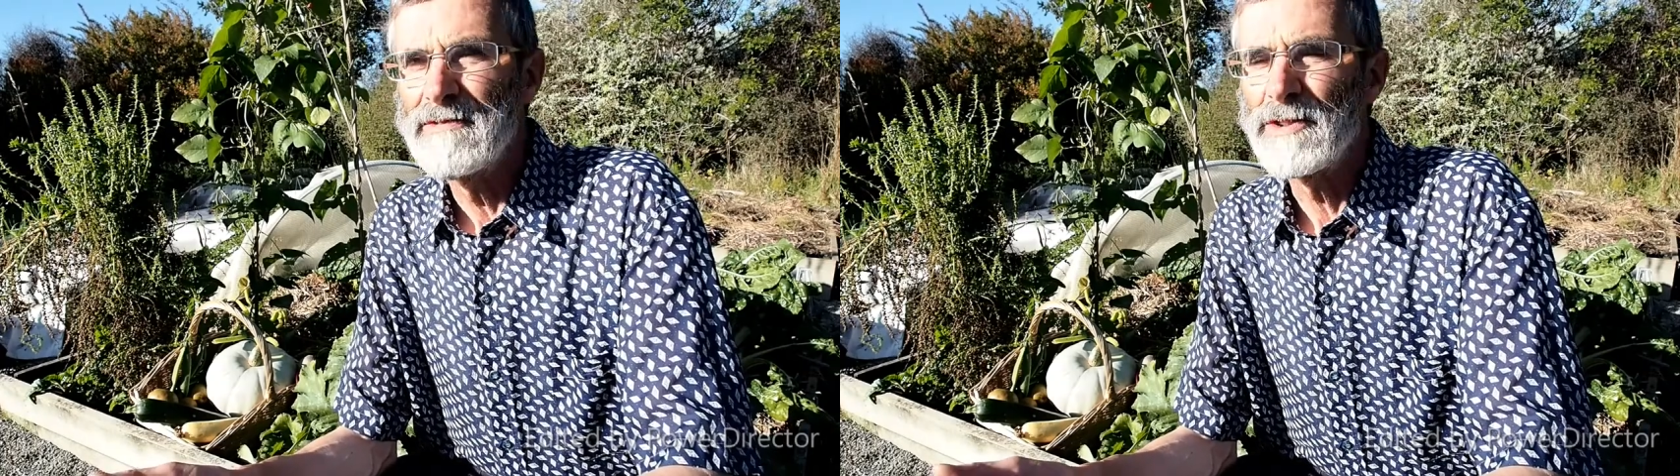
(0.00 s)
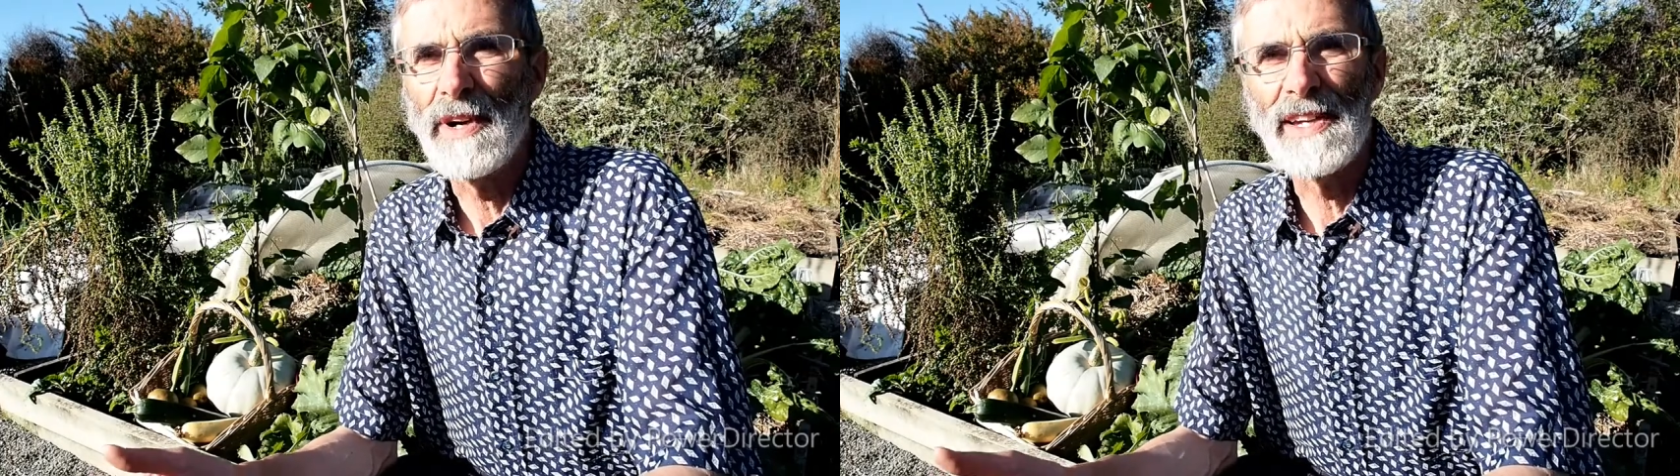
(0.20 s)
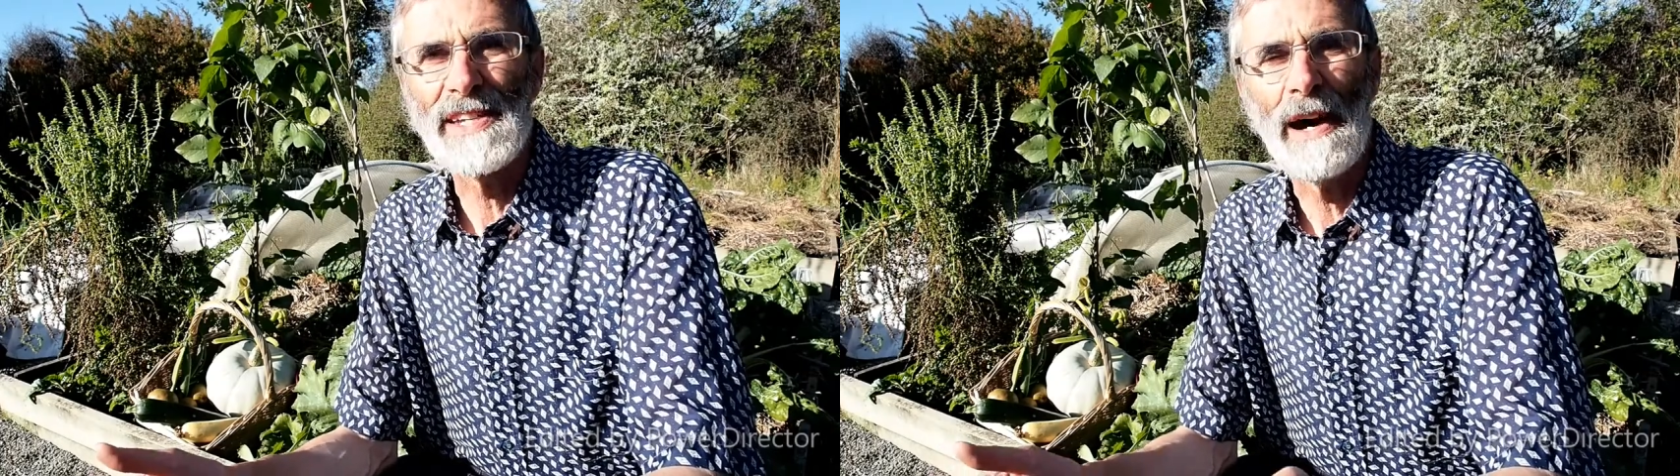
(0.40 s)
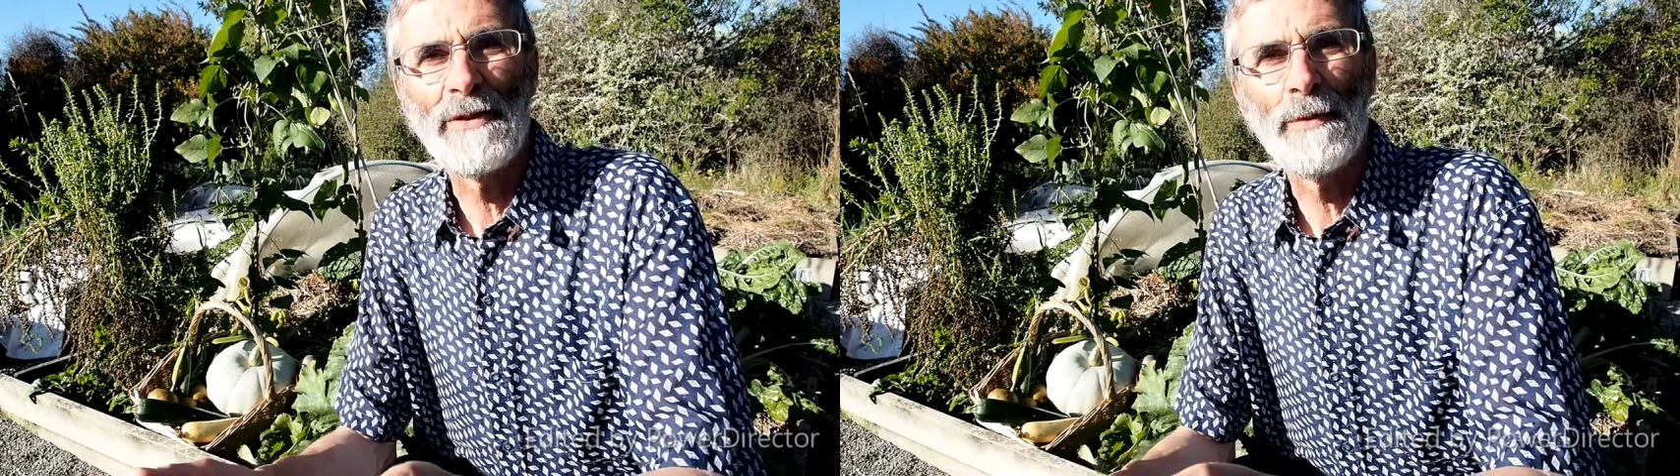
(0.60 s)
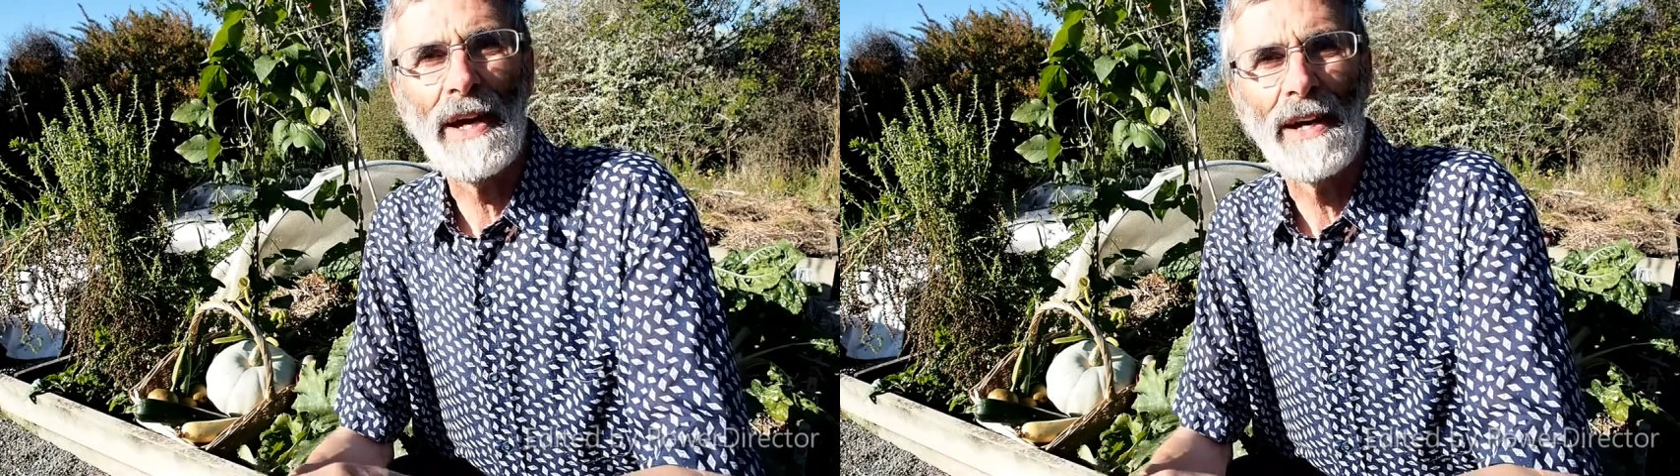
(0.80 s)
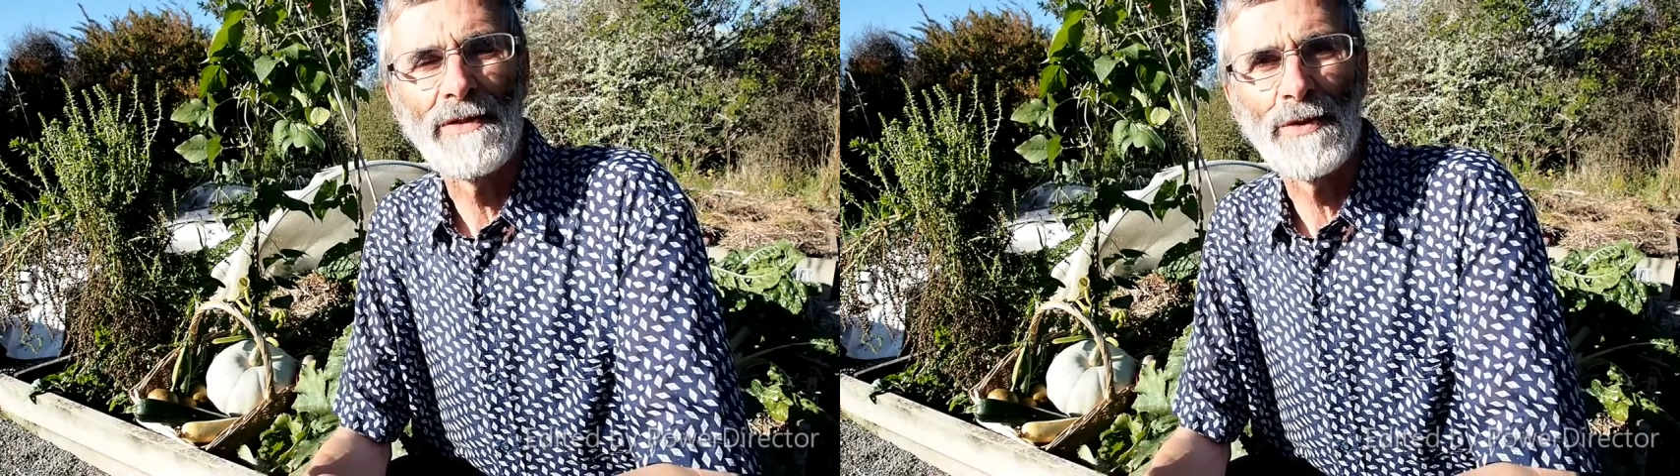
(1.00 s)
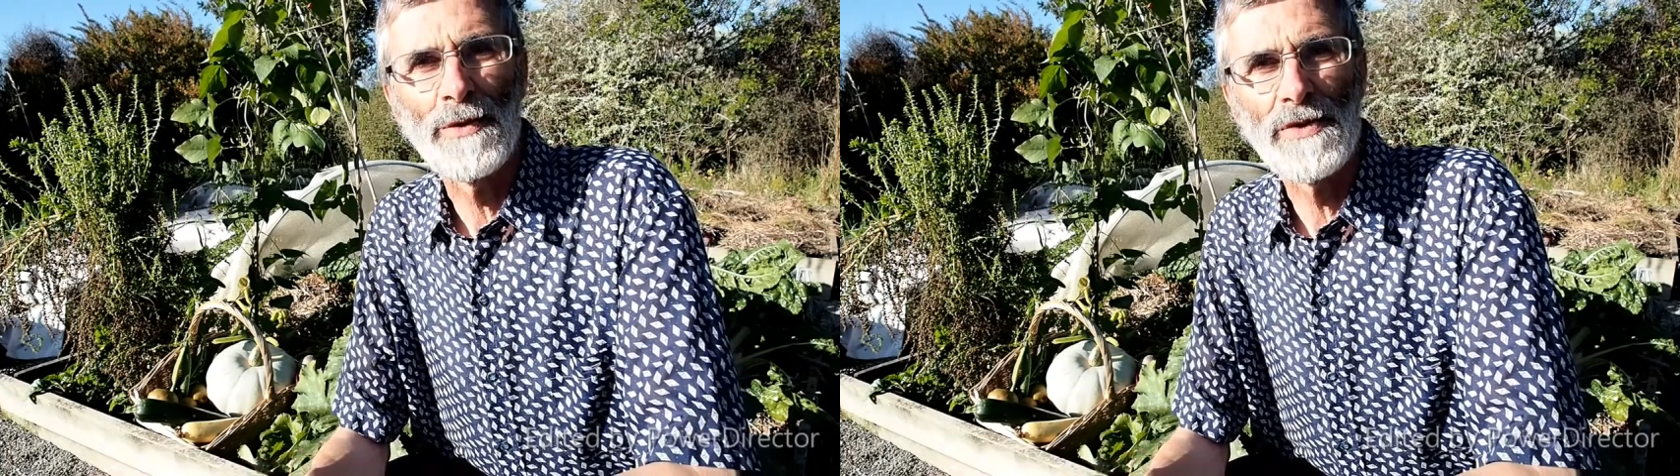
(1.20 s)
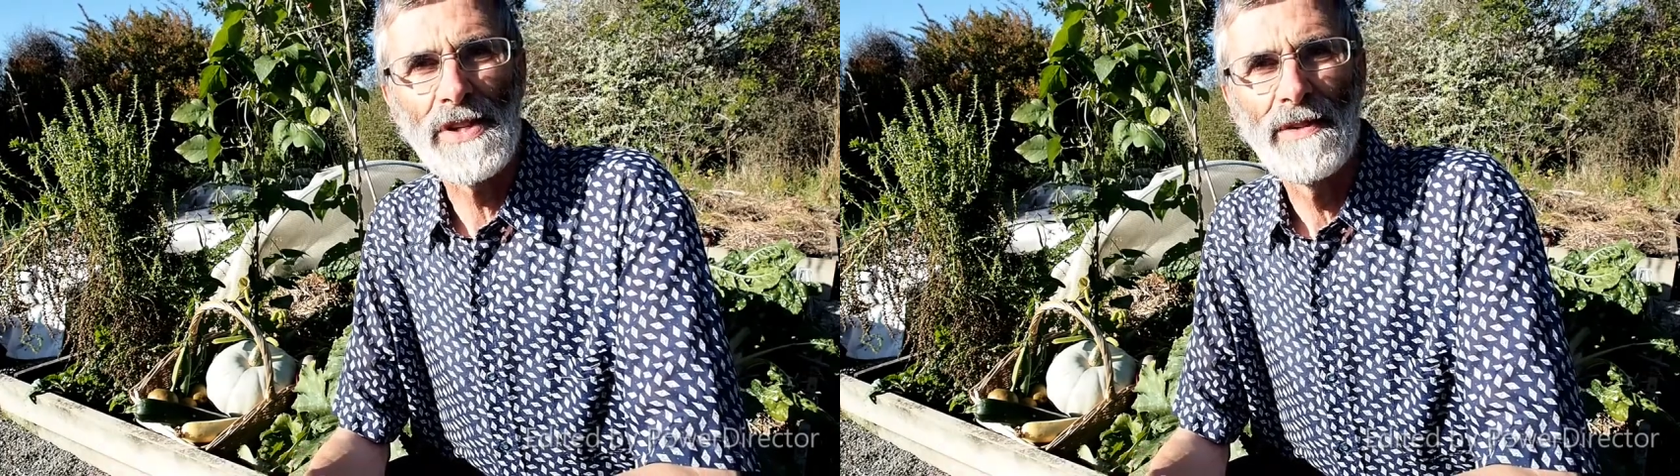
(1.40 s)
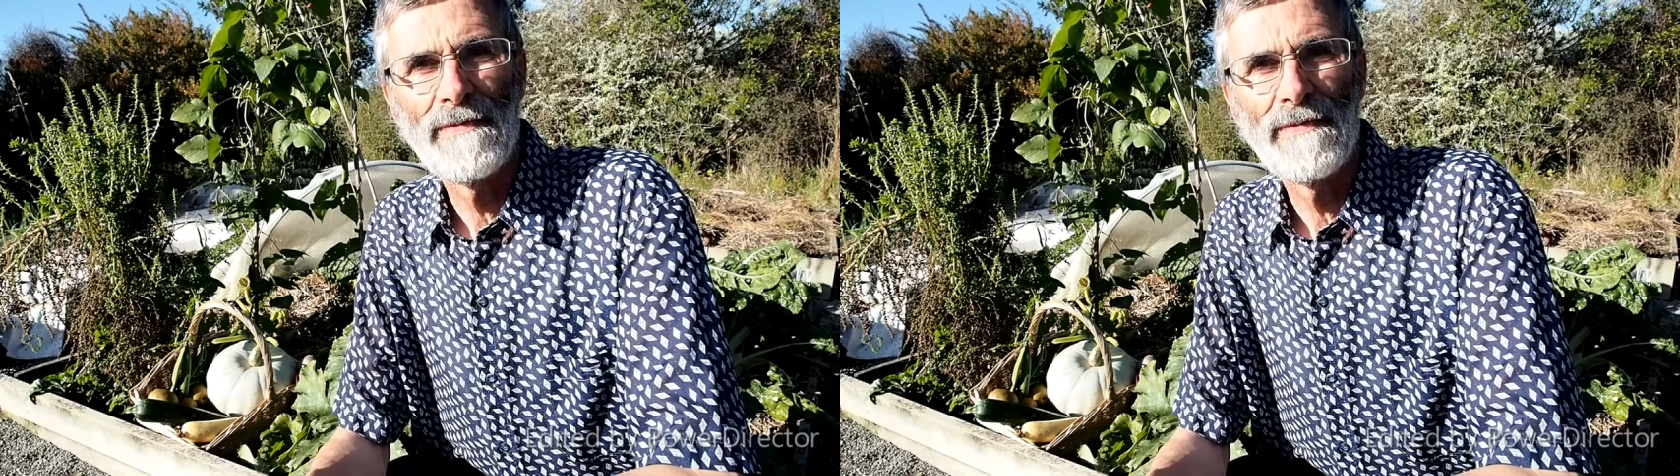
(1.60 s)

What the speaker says: Great time to be outdoors.